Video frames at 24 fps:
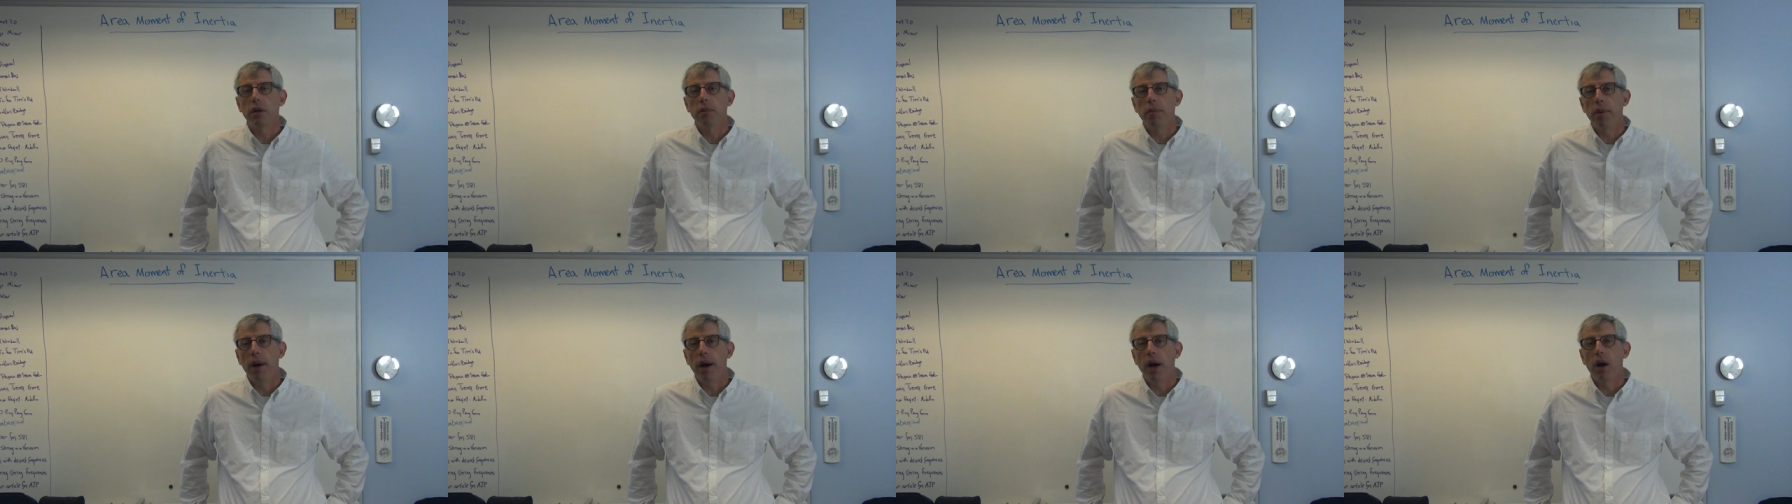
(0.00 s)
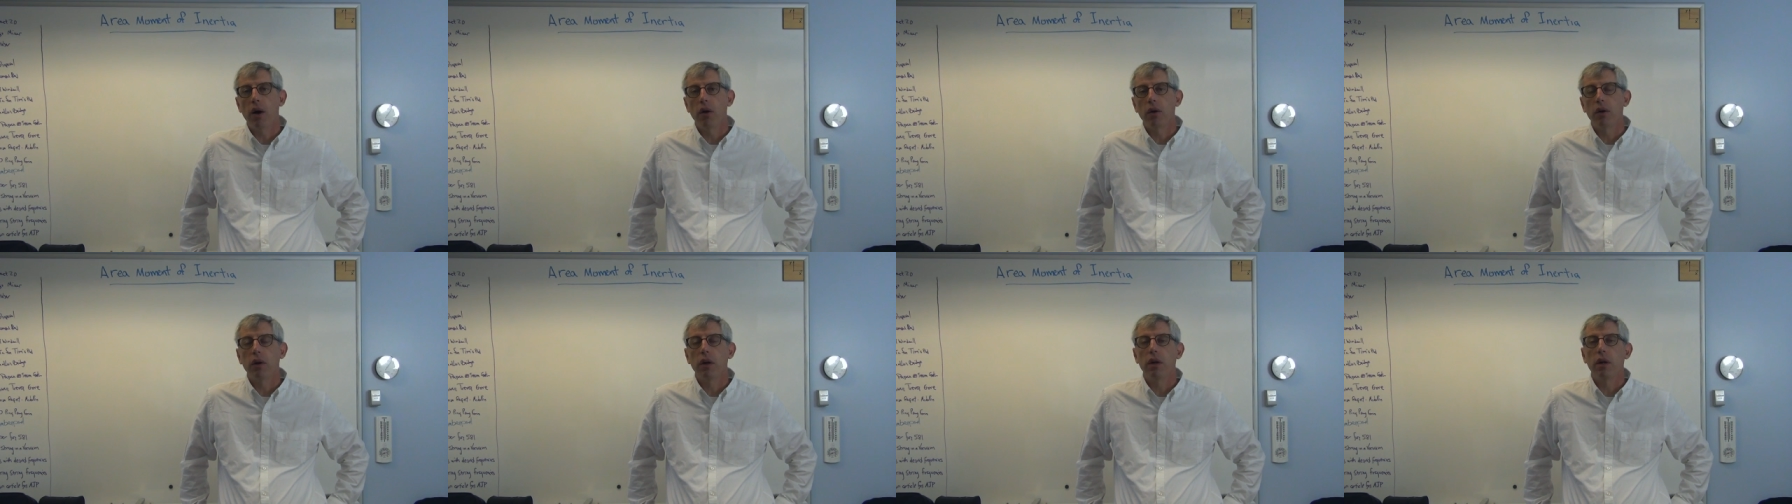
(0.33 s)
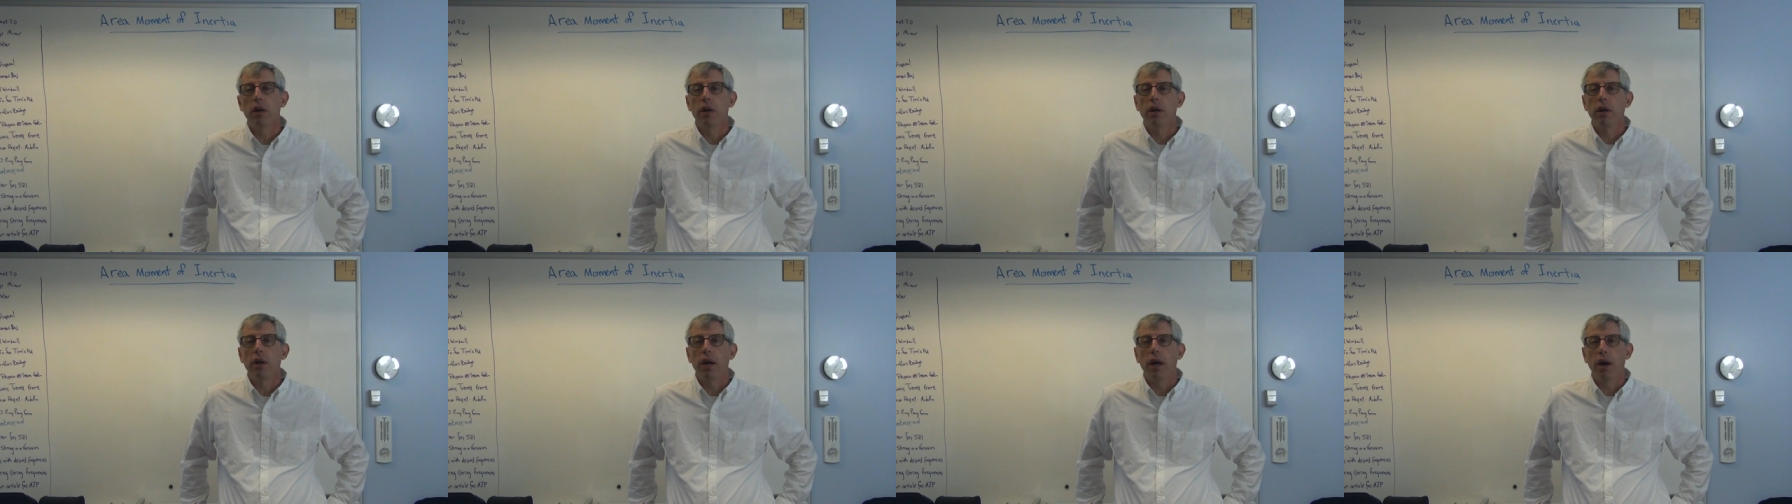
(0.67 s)
about
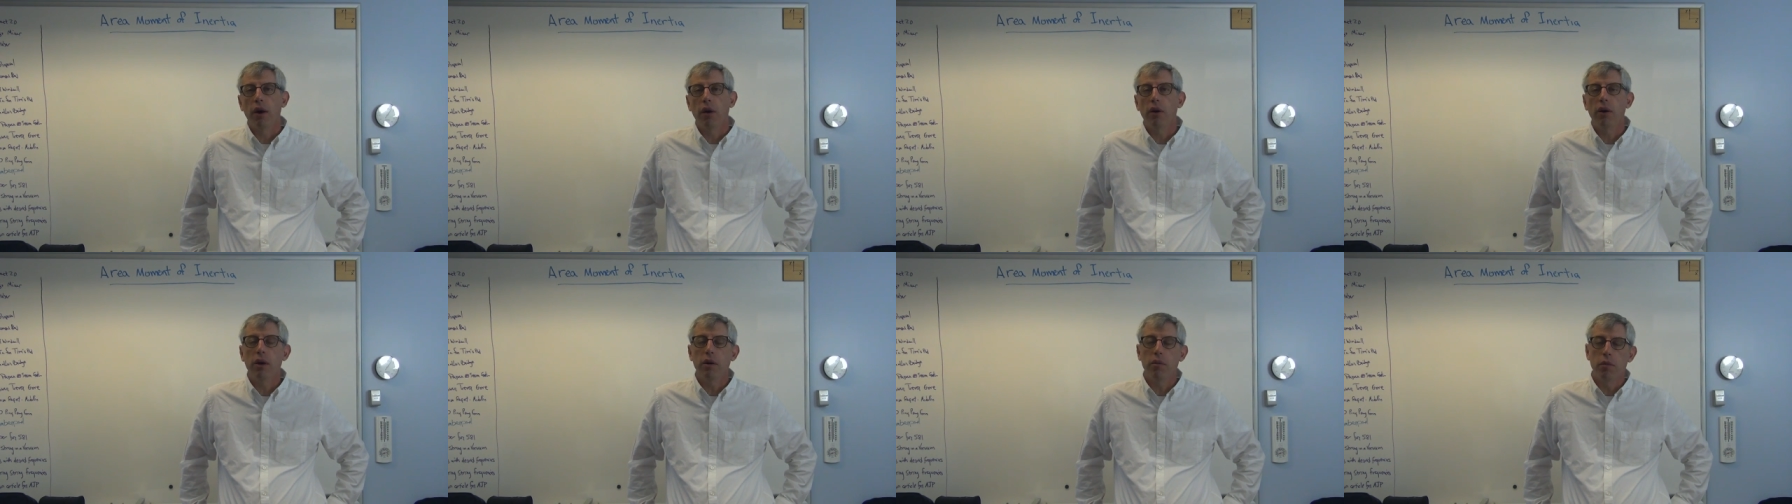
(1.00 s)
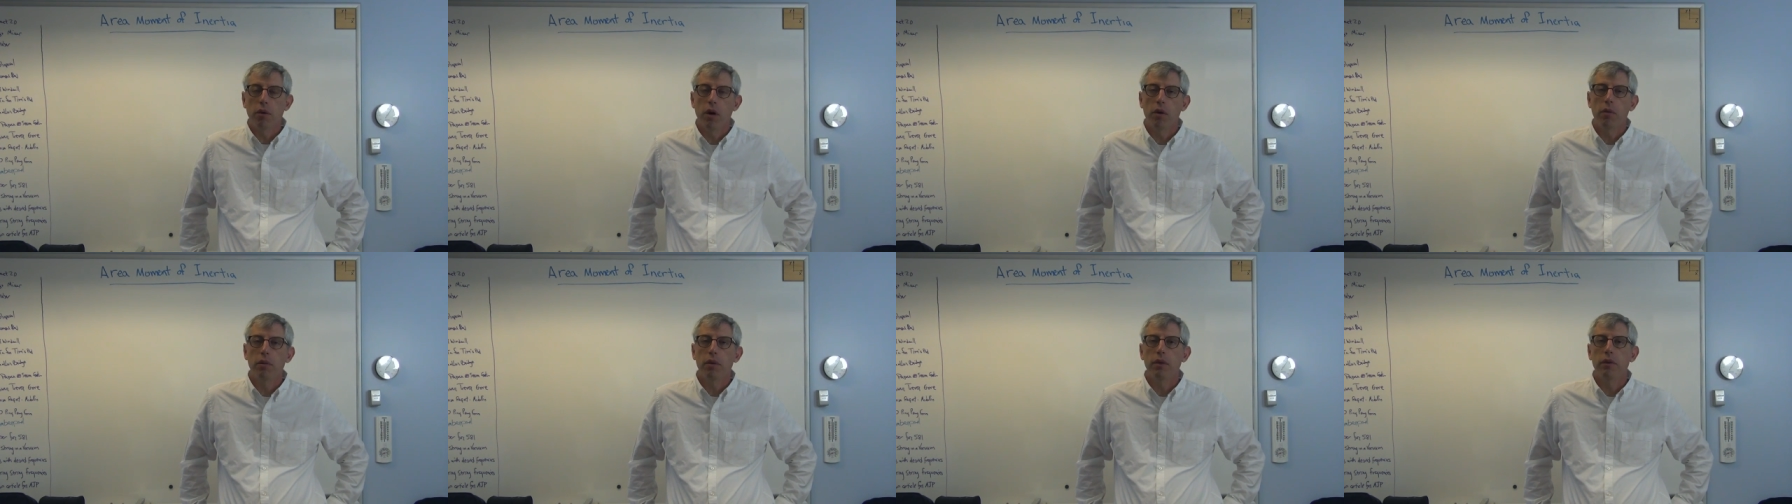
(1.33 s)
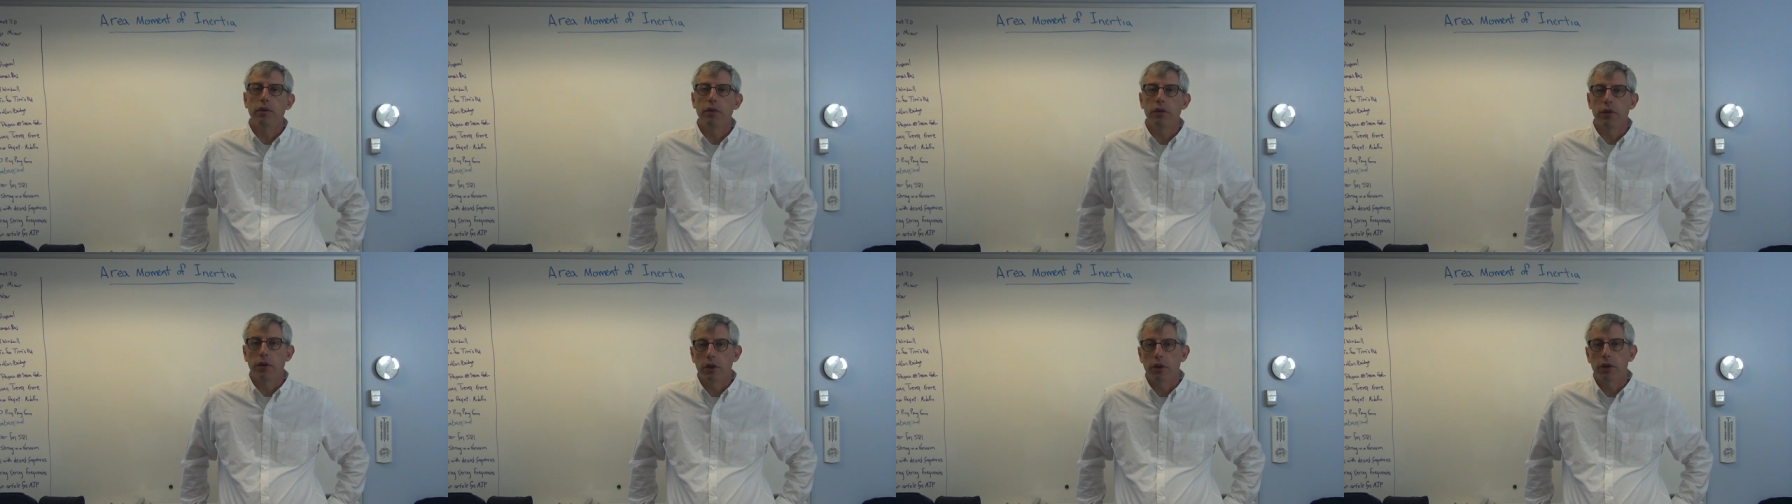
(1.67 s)
area moment
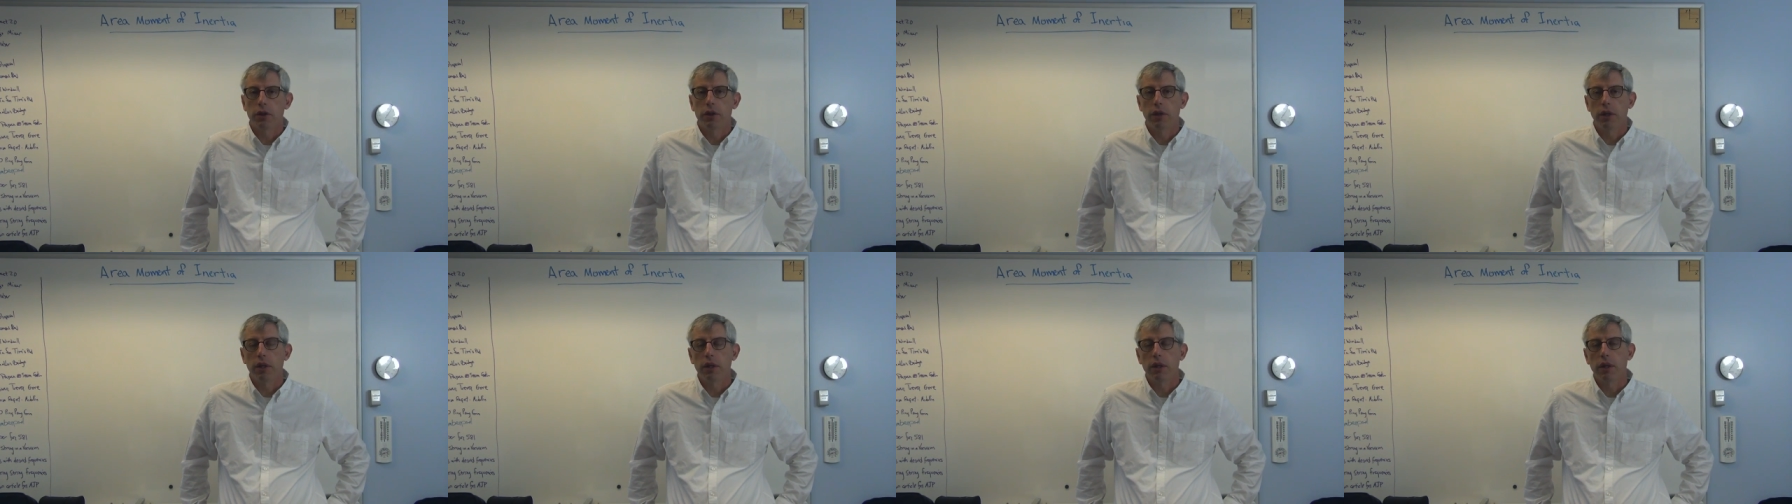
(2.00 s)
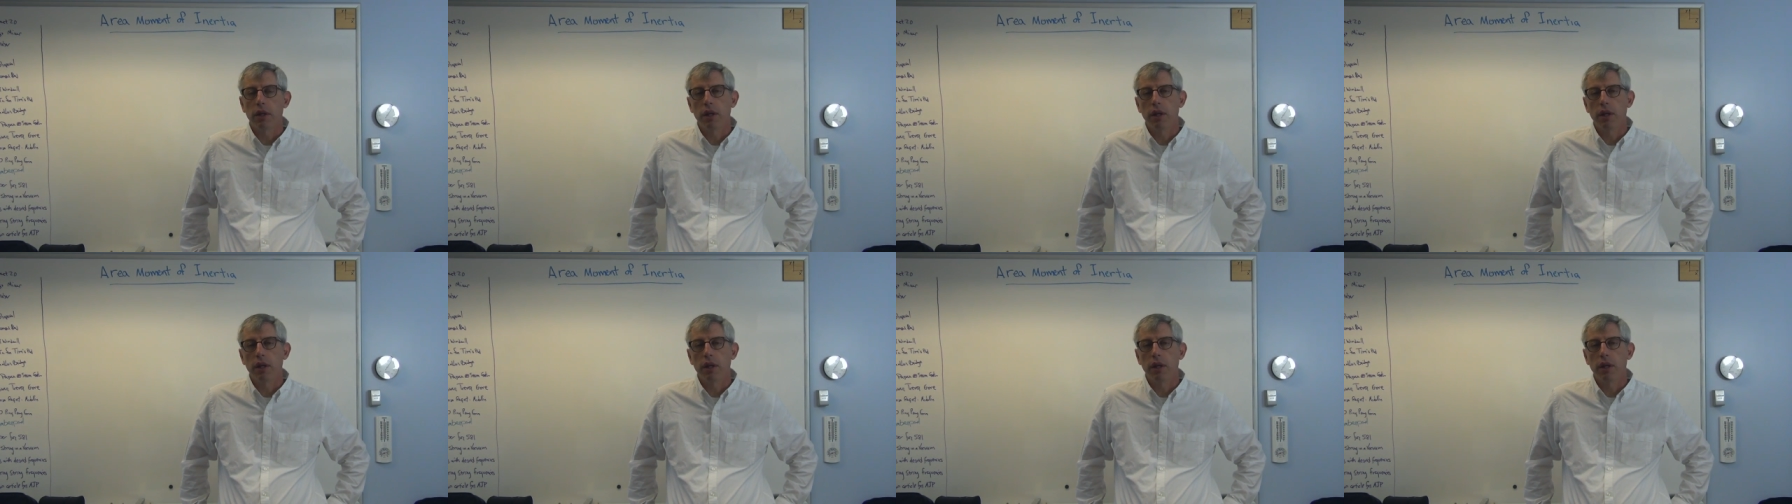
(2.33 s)
of inertia,